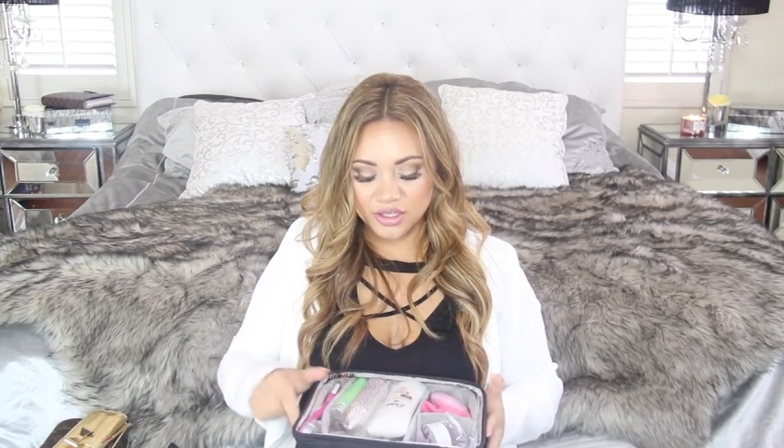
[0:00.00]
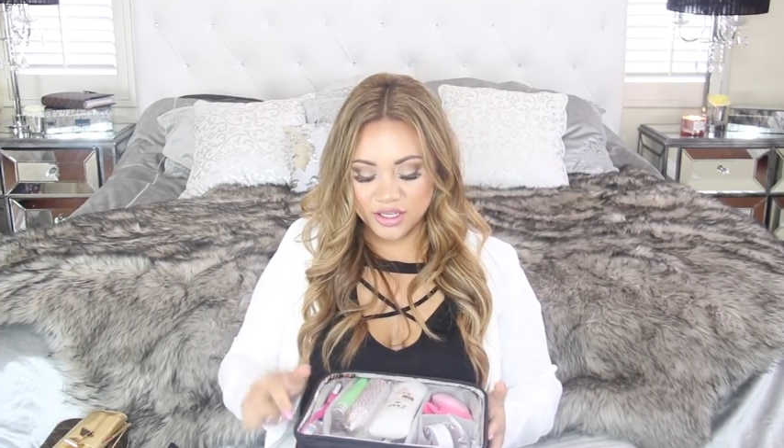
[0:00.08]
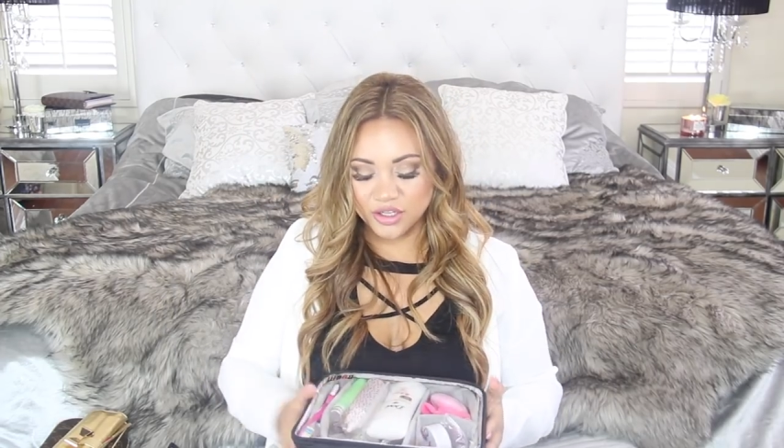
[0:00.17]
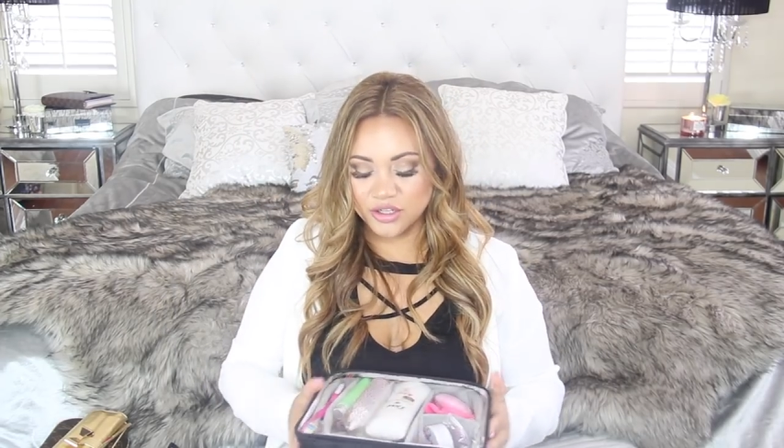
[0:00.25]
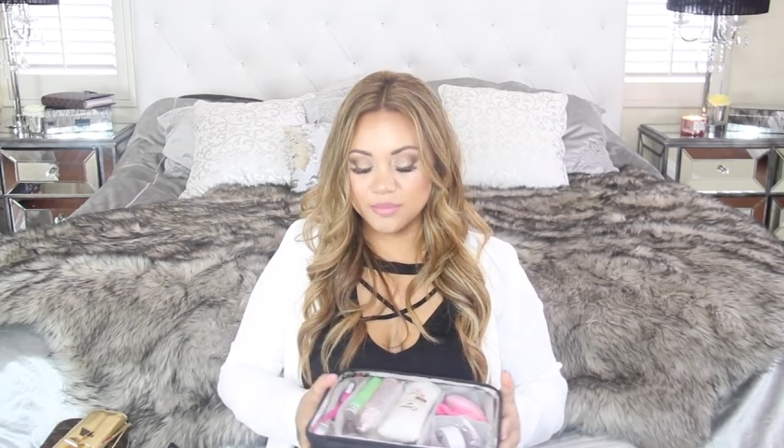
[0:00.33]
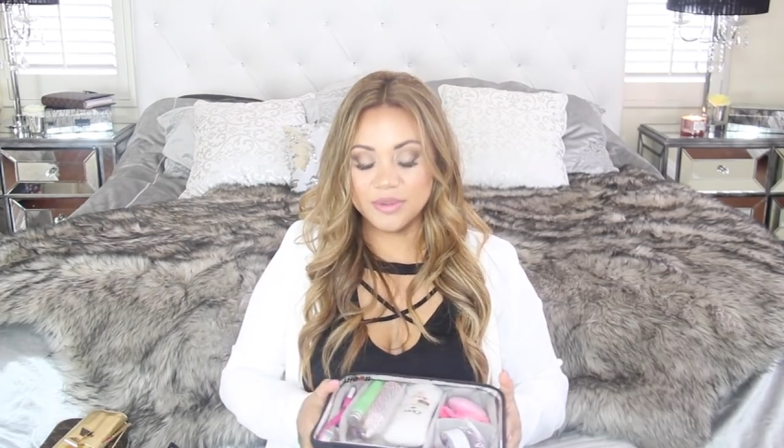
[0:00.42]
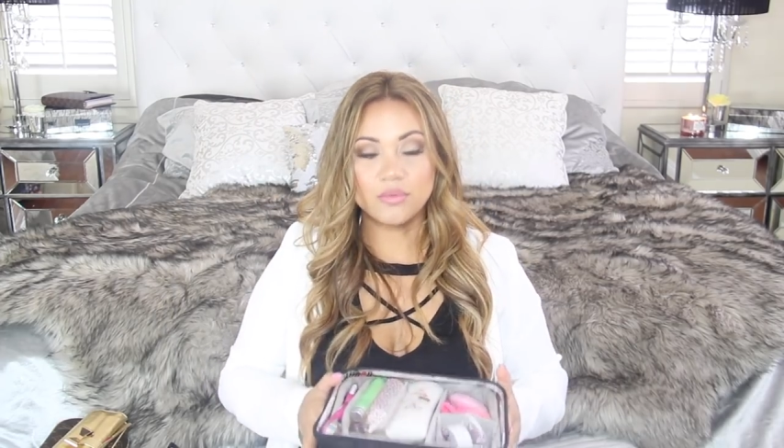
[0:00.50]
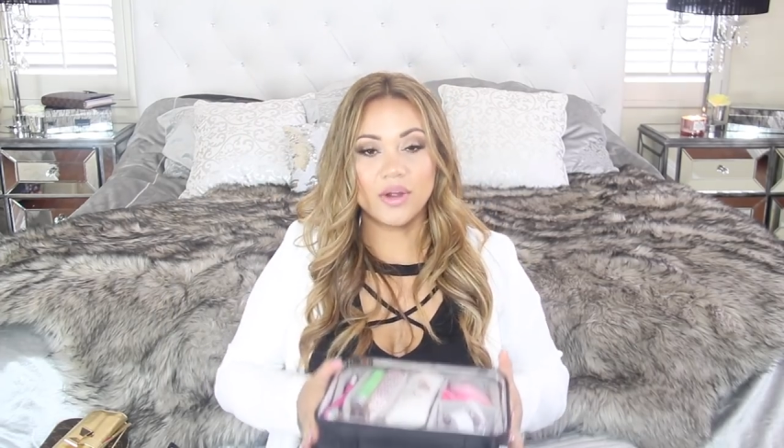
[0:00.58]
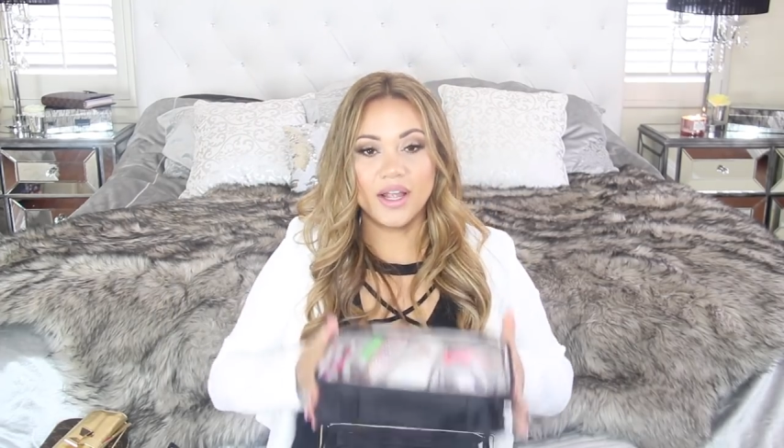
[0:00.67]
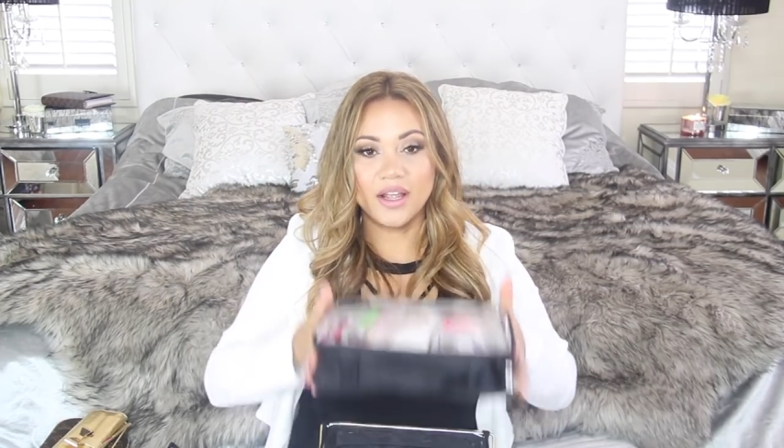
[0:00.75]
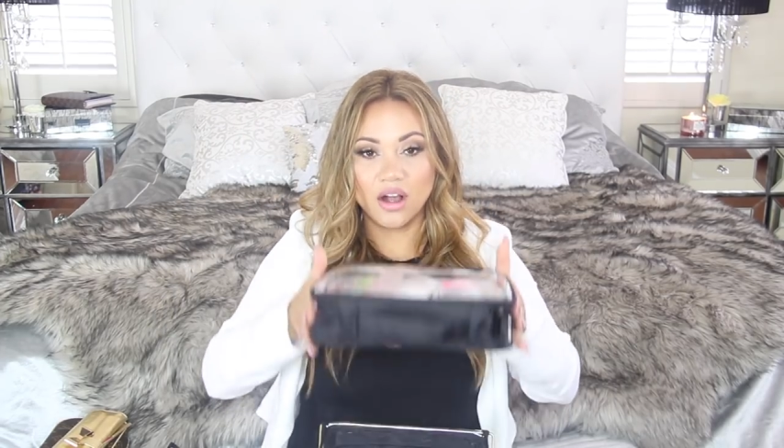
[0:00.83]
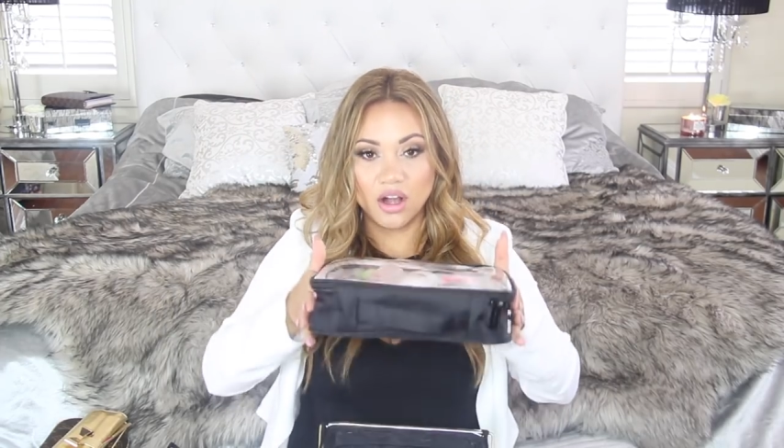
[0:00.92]
It could be
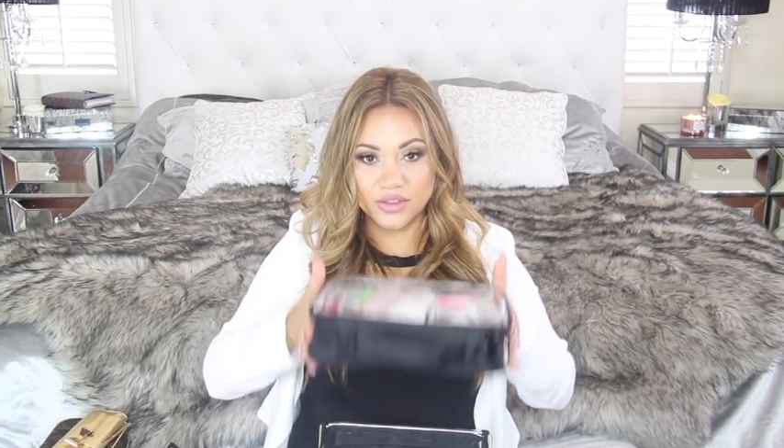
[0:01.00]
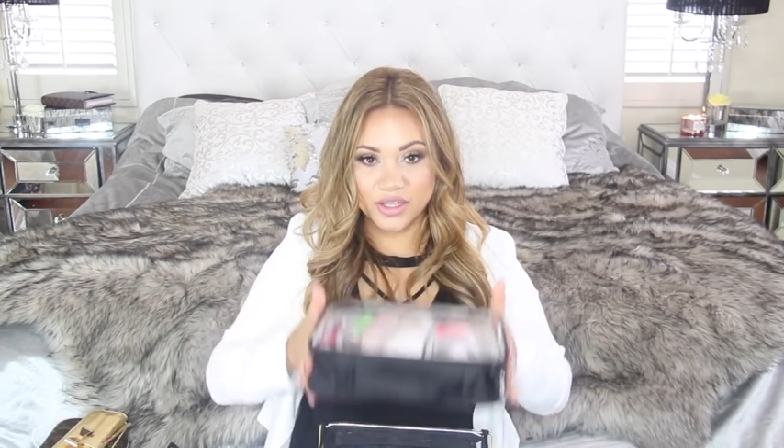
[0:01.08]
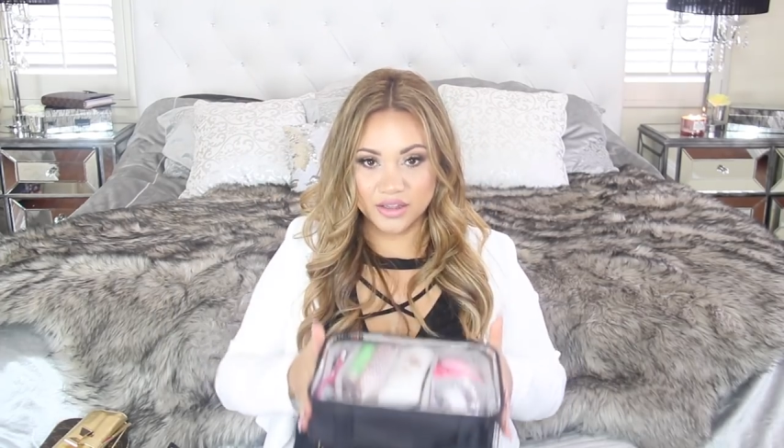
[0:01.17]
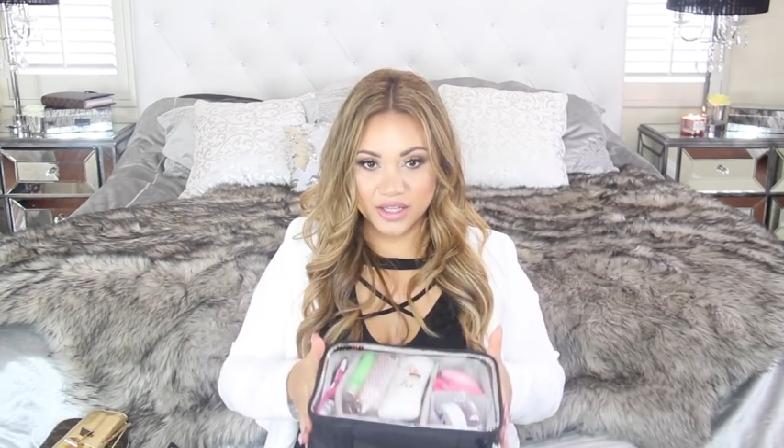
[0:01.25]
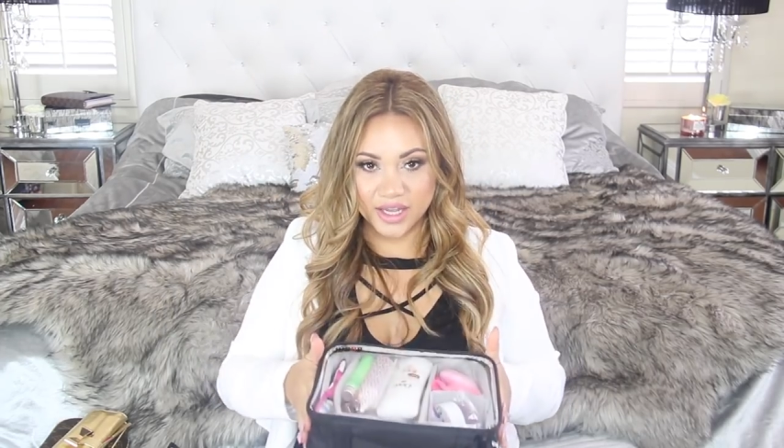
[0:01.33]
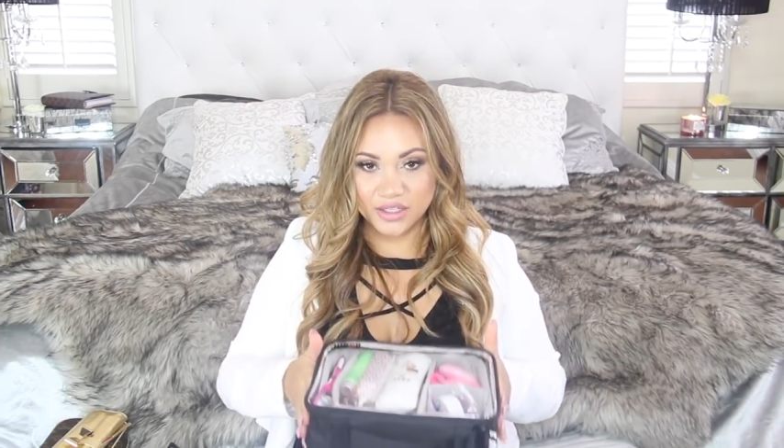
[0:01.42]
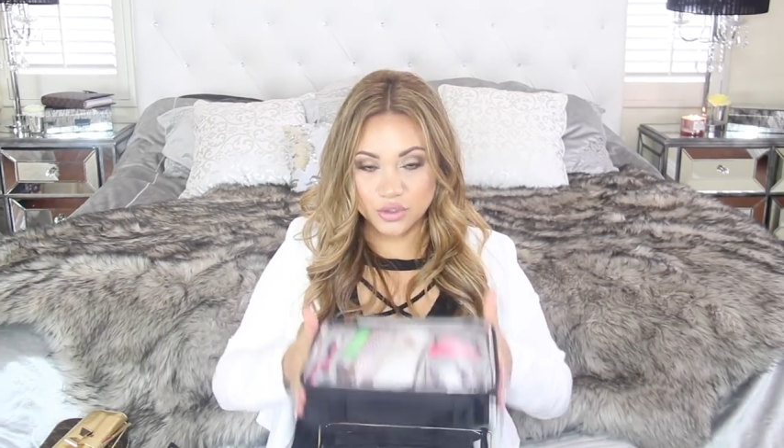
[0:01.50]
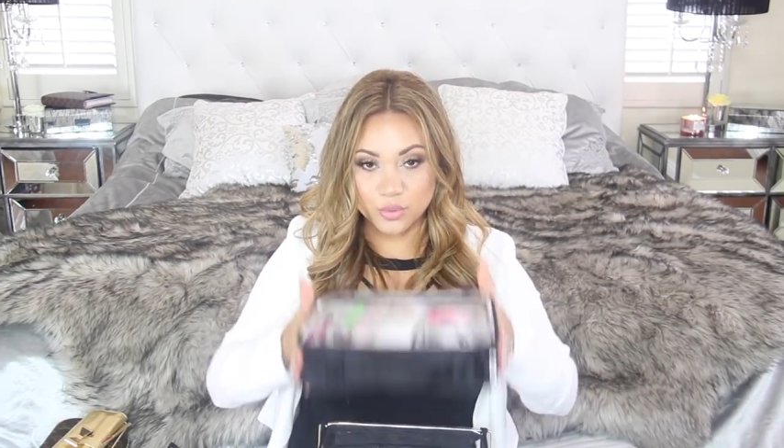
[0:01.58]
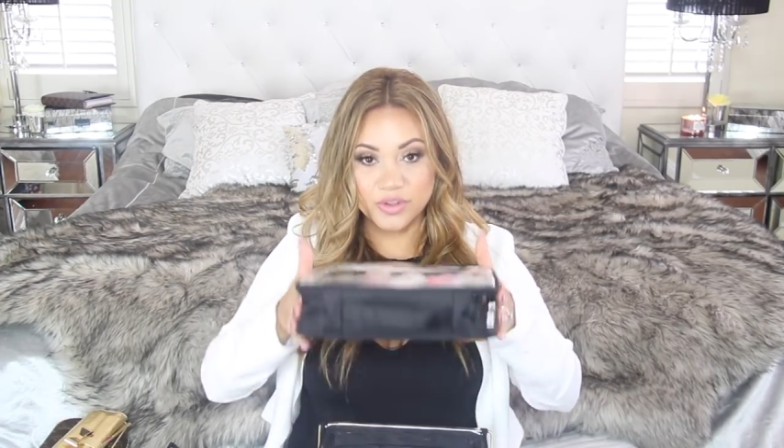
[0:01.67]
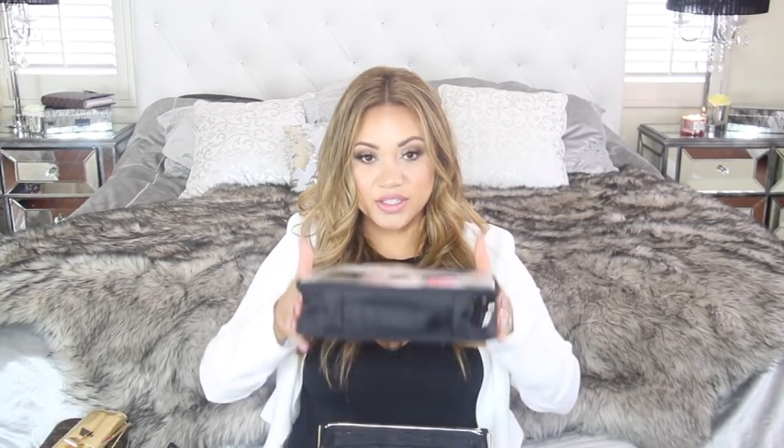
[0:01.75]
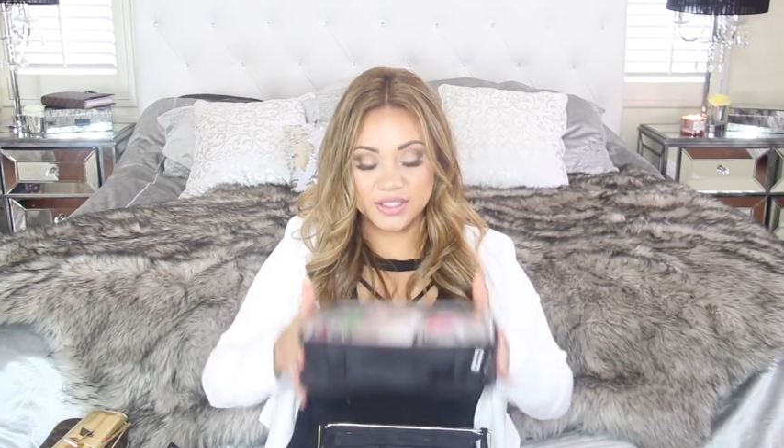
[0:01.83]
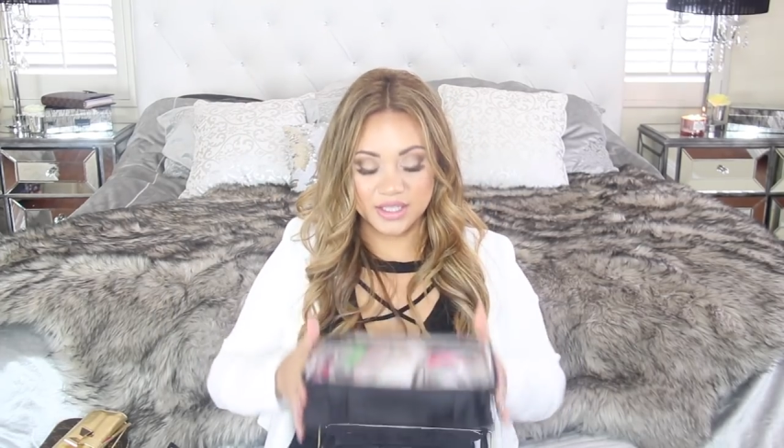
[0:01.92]
right on the ledge
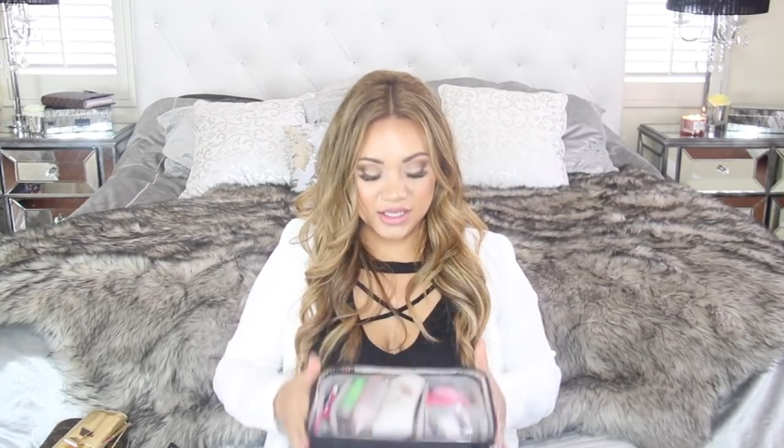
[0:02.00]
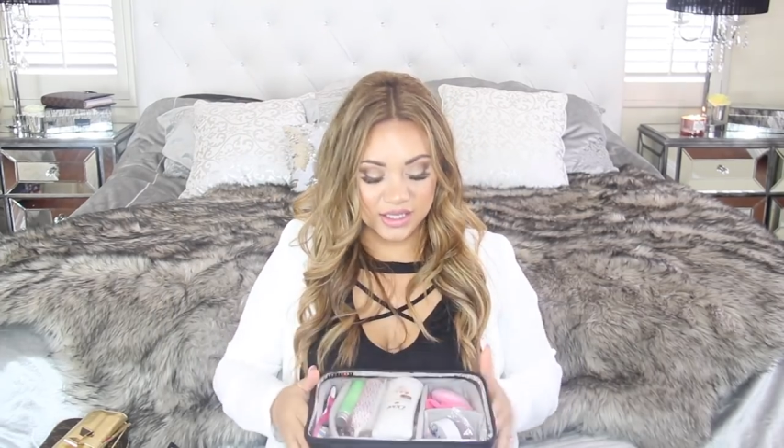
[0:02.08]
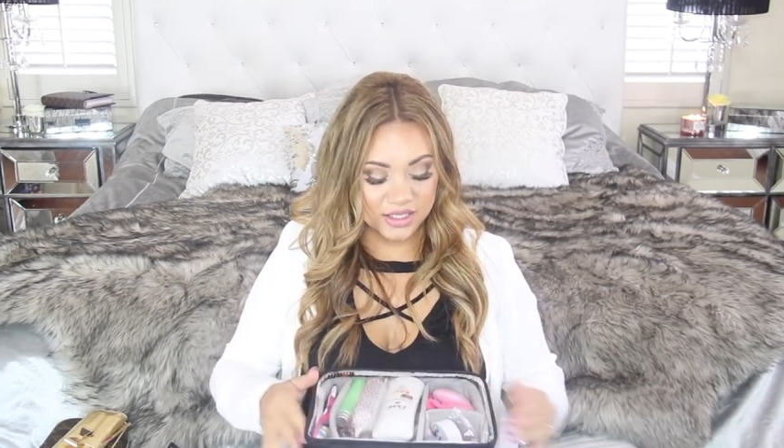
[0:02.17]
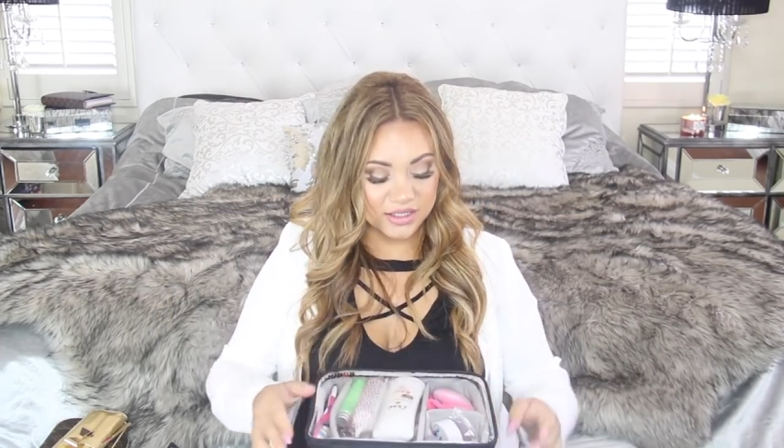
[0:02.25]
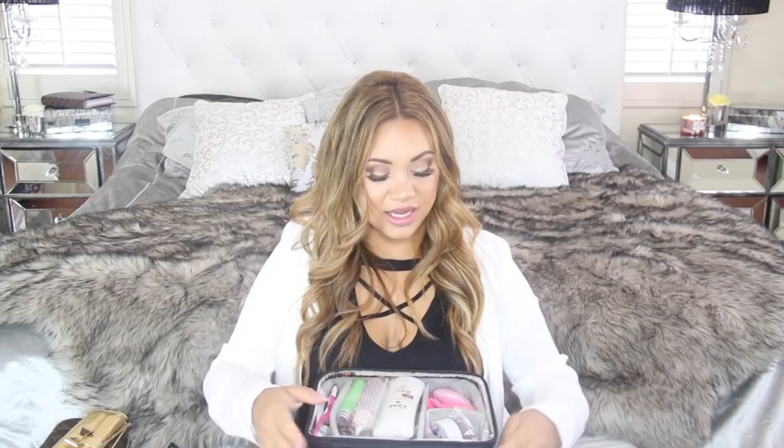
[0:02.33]
where the sink is.